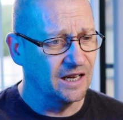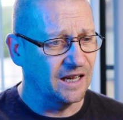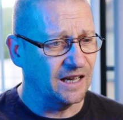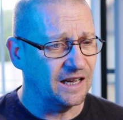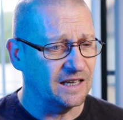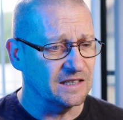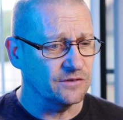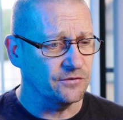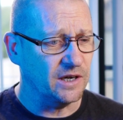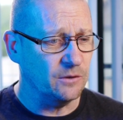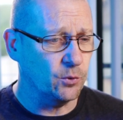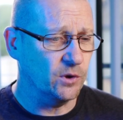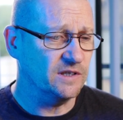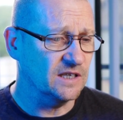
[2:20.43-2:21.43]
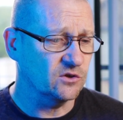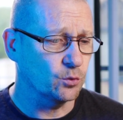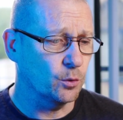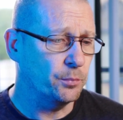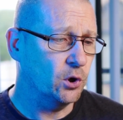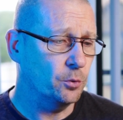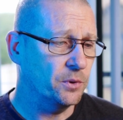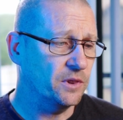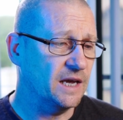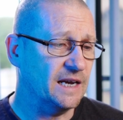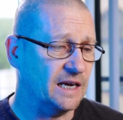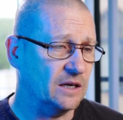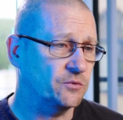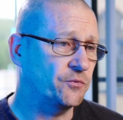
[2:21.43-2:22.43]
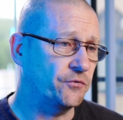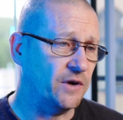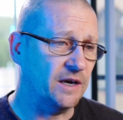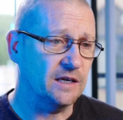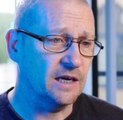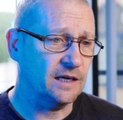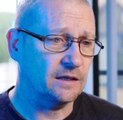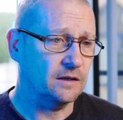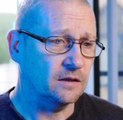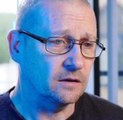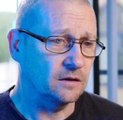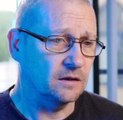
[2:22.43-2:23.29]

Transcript: and if I went into a pub and they had Fat Yak